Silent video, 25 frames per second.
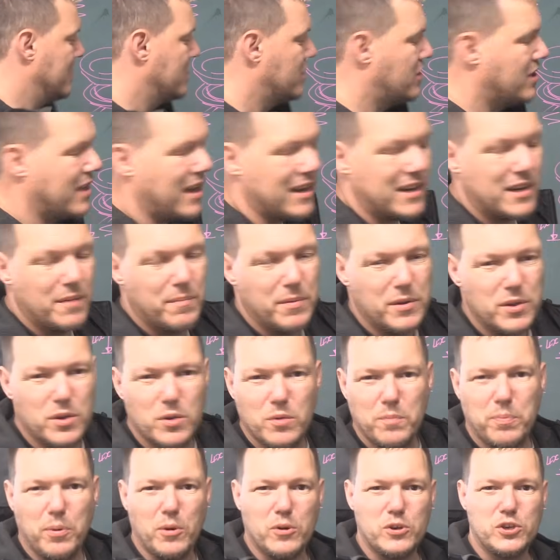So that could be
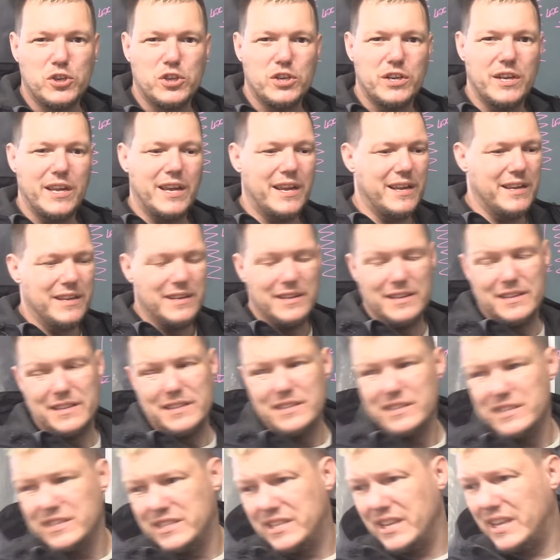you pushing it,
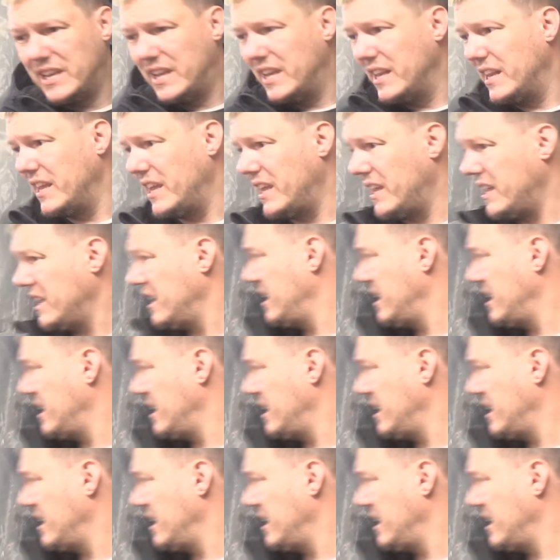sticking it